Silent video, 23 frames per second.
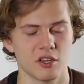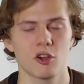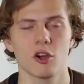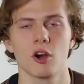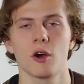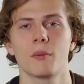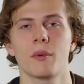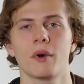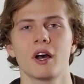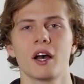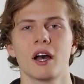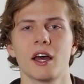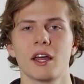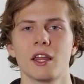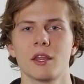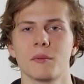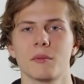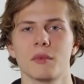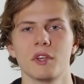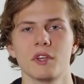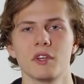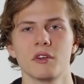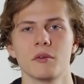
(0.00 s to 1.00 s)
copper,
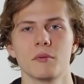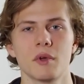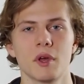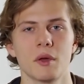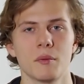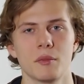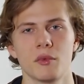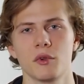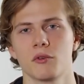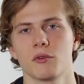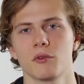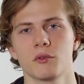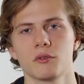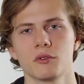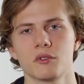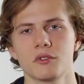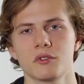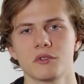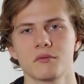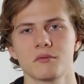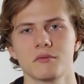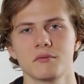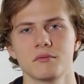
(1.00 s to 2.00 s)
aluminium and
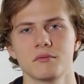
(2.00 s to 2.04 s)
minerals.